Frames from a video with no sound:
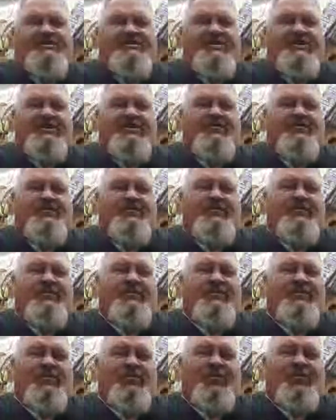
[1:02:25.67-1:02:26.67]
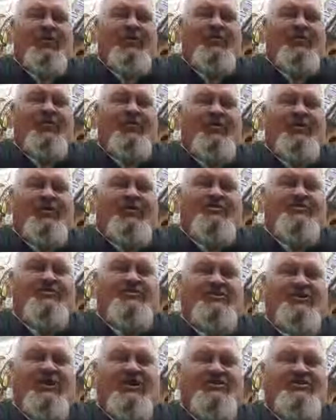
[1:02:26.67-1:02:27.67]
I seen the one where the
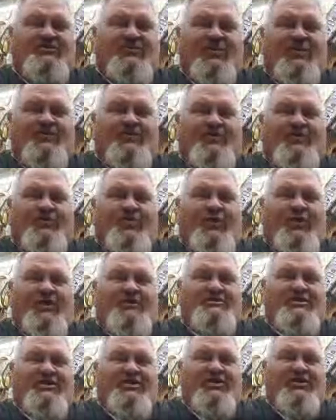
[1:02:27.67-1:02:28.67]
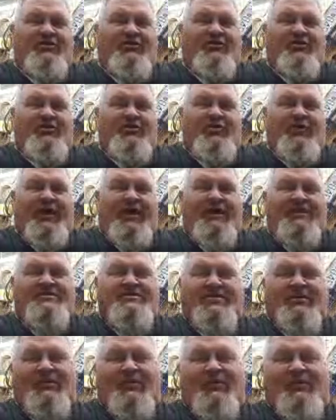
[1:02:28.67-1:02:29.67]
judge ripped the prosecutor a new
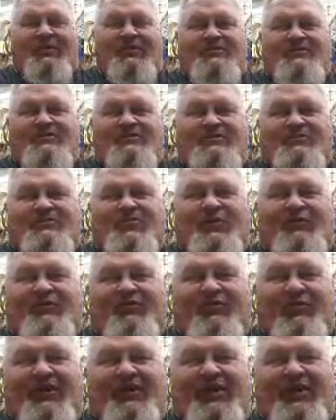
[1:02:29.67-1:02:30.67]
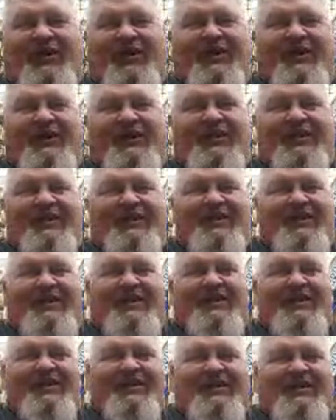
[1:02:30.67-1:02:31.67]
asshole, which was pretty funny.
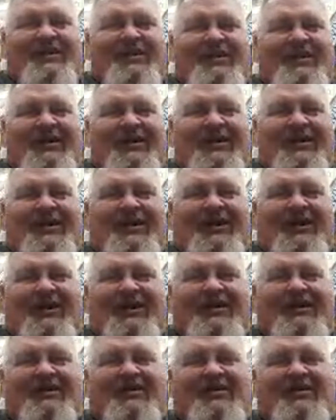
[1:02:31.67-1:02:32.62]
Uh,